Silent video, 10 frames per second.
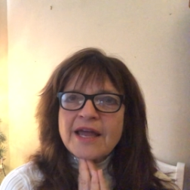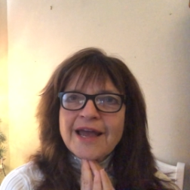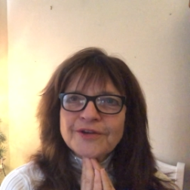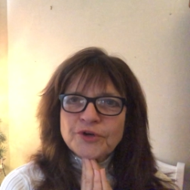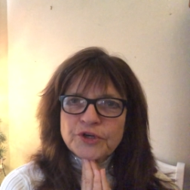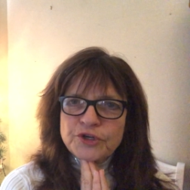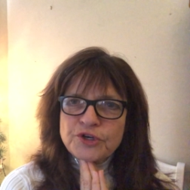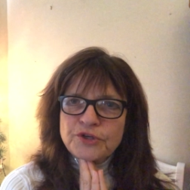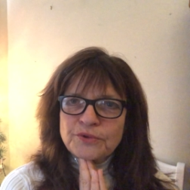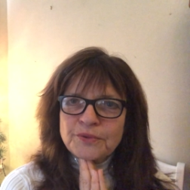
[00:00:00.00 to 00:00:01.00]
and your
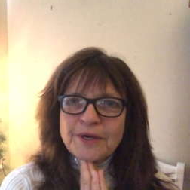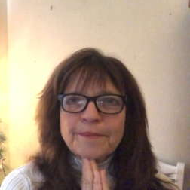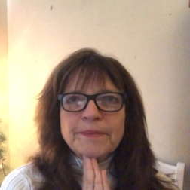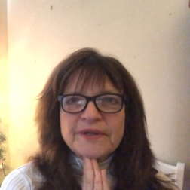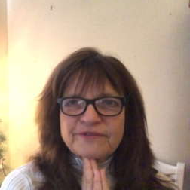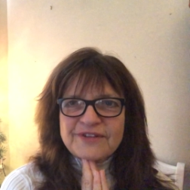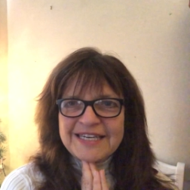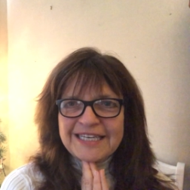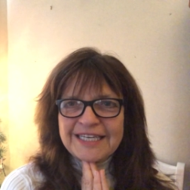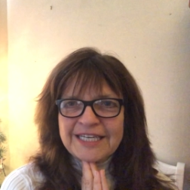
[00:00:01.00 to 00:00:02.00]
new
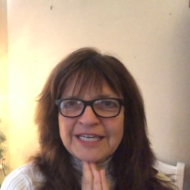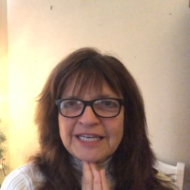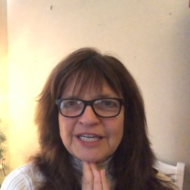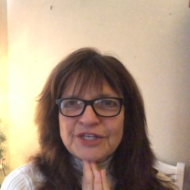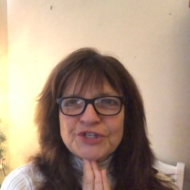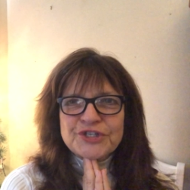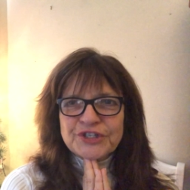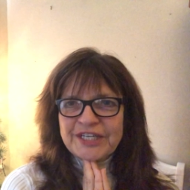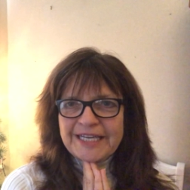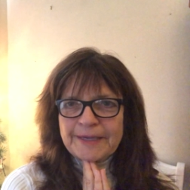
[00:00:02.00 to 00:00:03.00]
epiphany
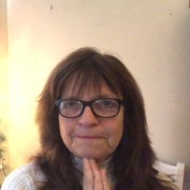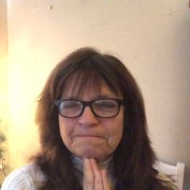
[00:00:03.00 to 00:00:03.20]
journey.